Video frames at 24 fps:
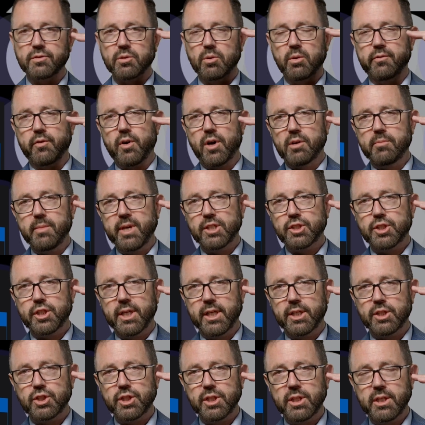So if automation
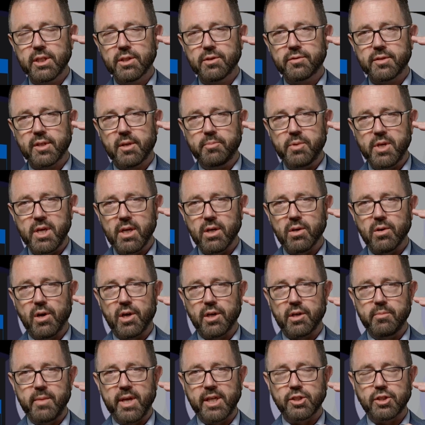engineers up here,
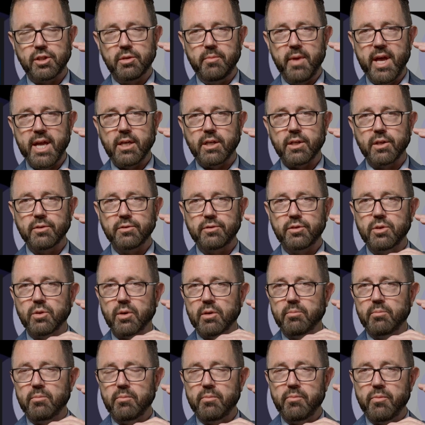automation makers who
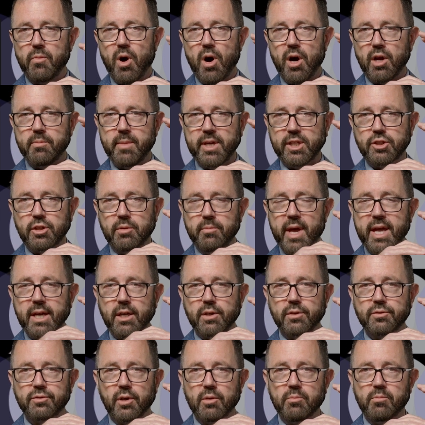are automation
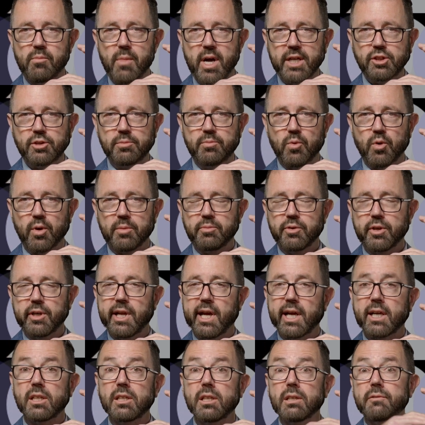makers are much more
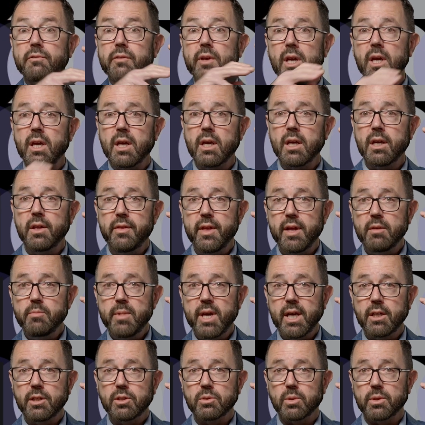productive than
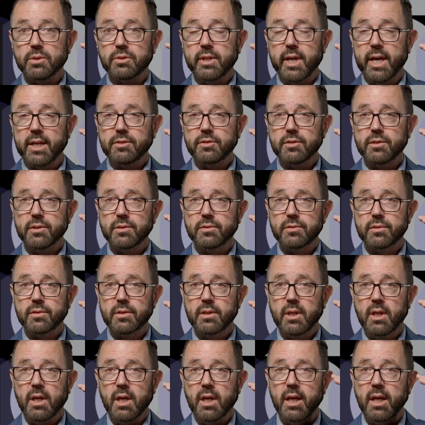manual testers.
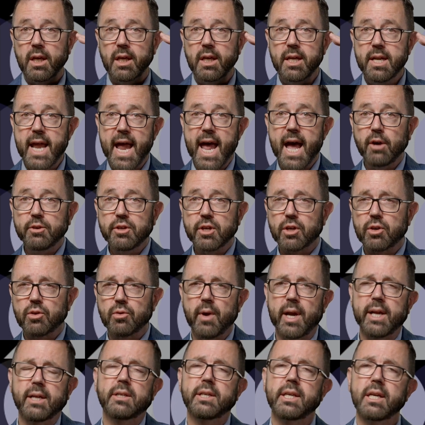Now you're
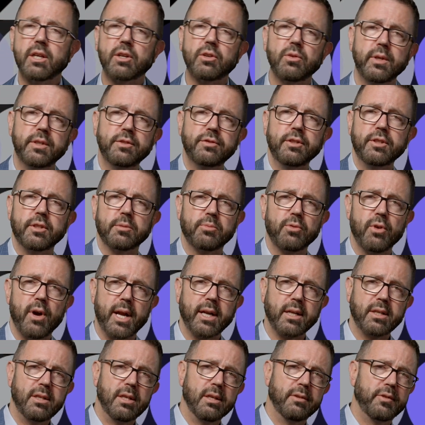greatly increasing your
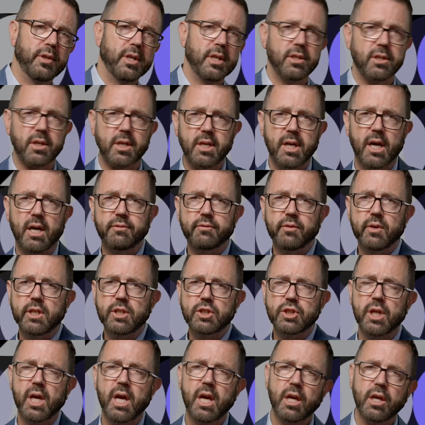productivity and your
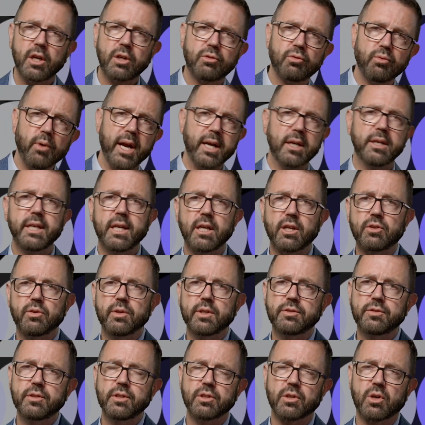coverage, greatly
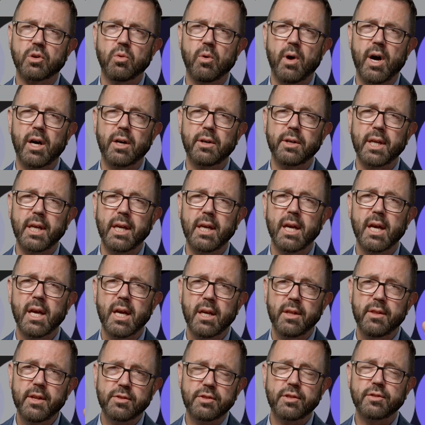increasing your quality.
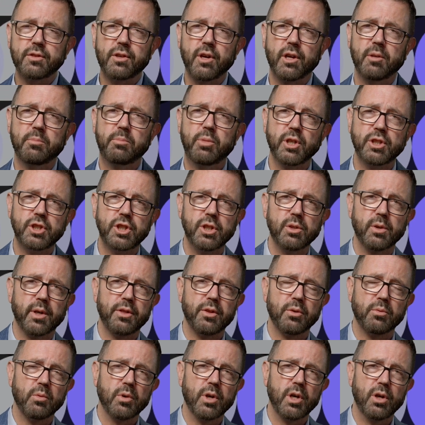This is going to put you on
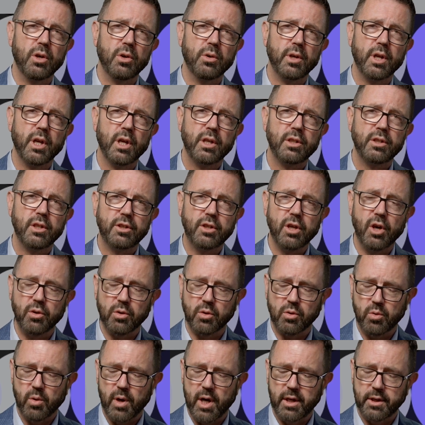the road to total
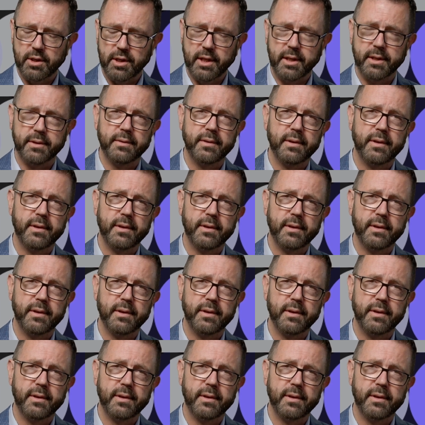quality.